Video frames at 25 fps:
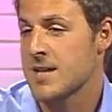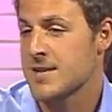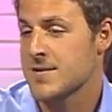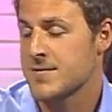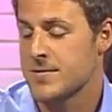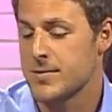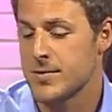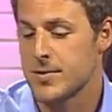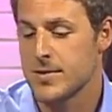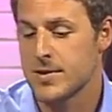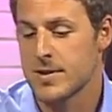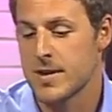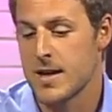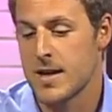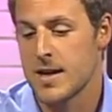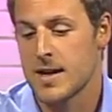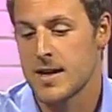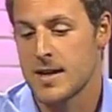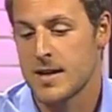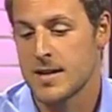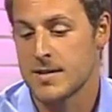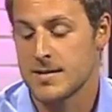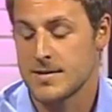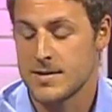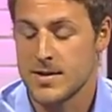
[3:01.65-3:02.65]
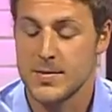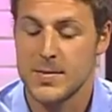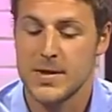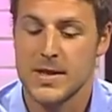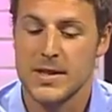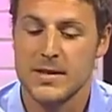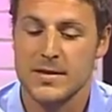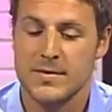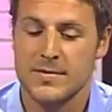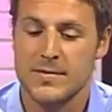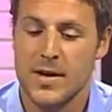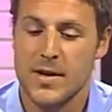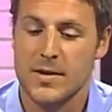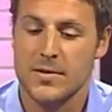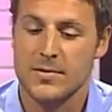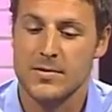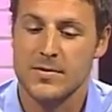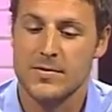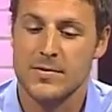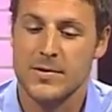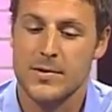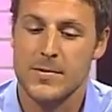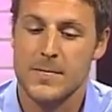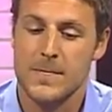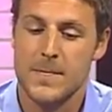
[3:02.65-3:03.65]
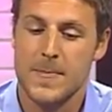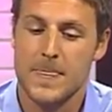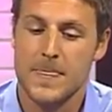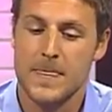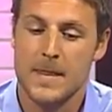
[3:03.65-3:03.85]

for to be in the final review.